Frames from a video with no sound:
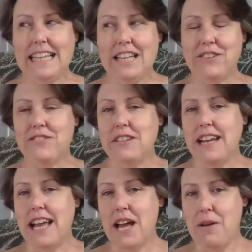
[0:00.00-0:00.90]
So
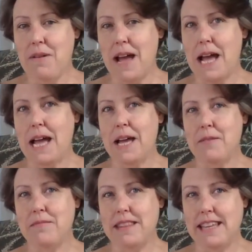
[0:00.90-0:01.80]
now
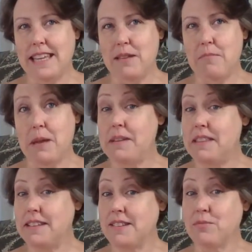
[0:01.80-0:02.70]
I'm thinking maybe
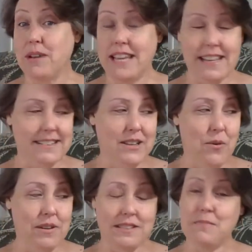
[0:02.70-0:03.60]
this week is
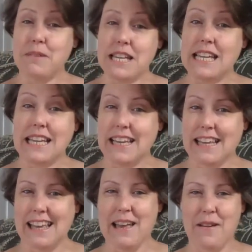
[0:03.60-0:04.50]
going to be
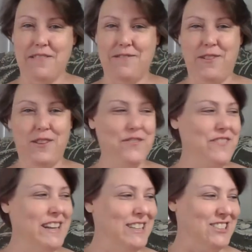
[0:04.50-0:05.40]
full of
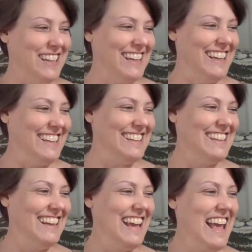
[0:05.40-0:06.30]
finishing.
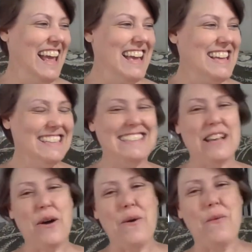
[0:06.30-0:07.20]

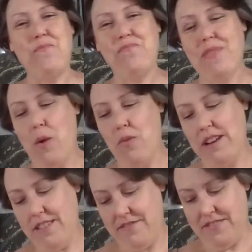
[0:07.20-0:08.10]
So one
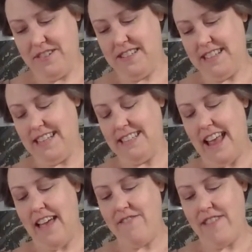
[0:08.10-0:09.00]
of the first things
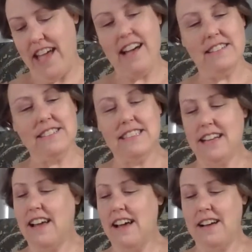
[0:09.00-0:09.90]
I found
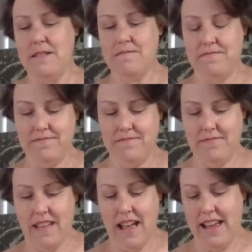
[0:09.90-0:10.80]

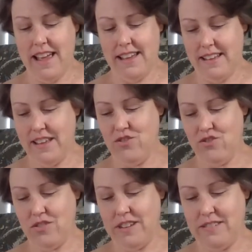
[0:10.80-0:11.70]
I
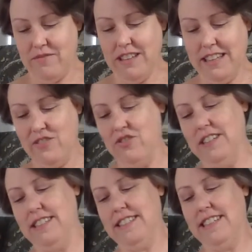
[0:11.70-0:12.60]
really
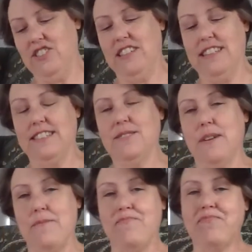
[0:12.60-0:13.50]
enjoyed stitching this
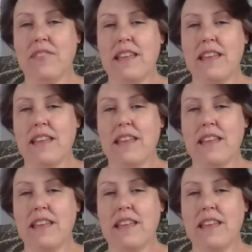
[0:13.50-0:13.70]
one.